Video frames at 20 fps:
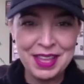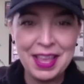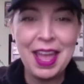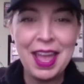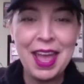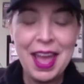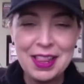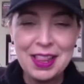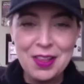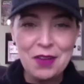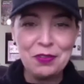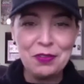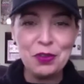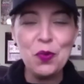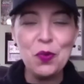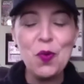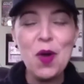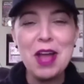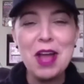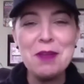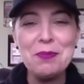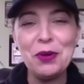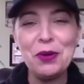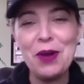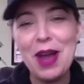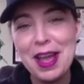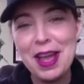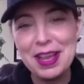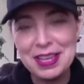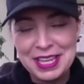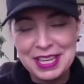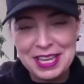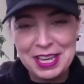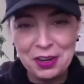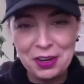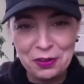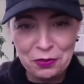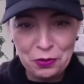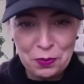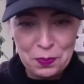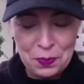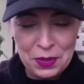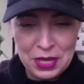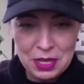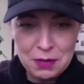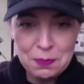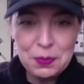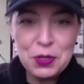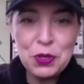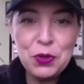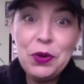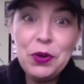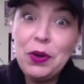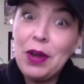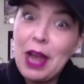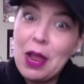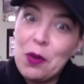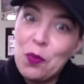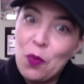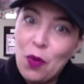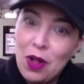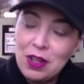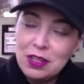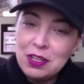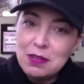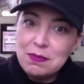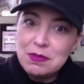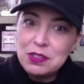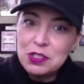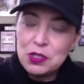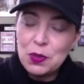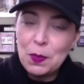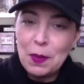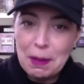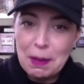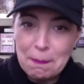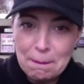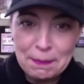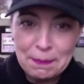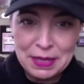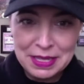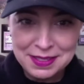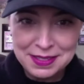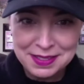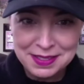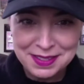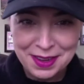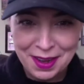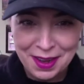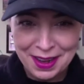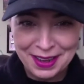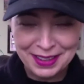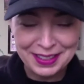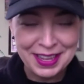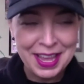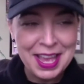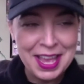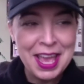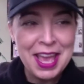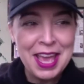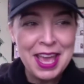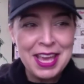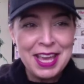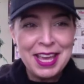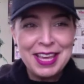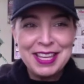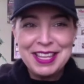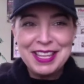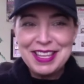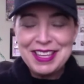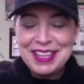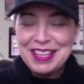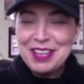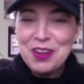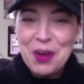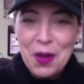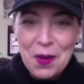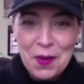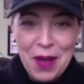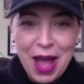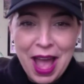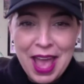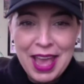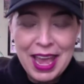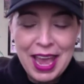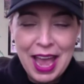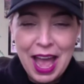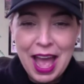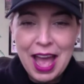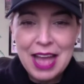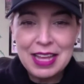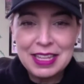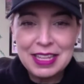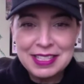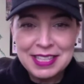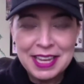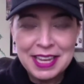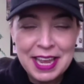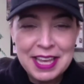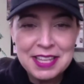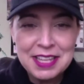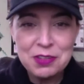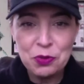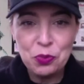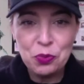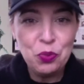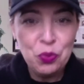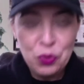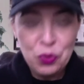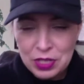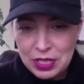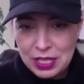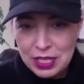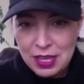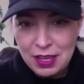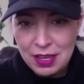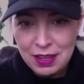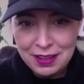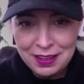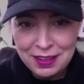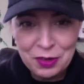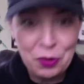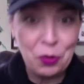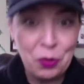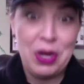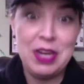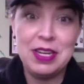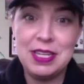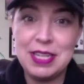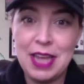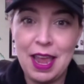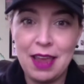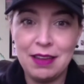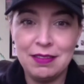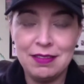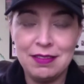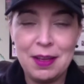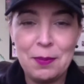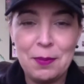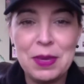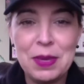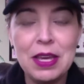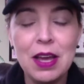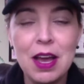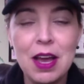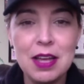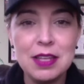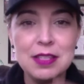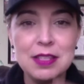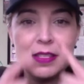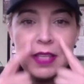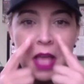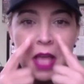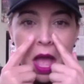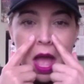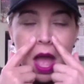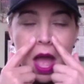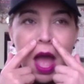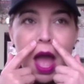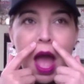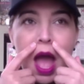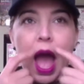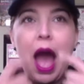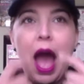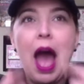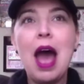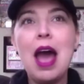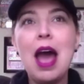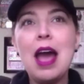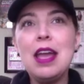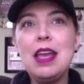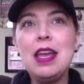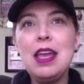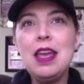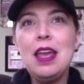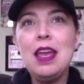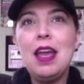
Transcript: Hello everyone, Mariah here from Pink Pewter and welcome to my Biz Talk. You know, today's a really great day because I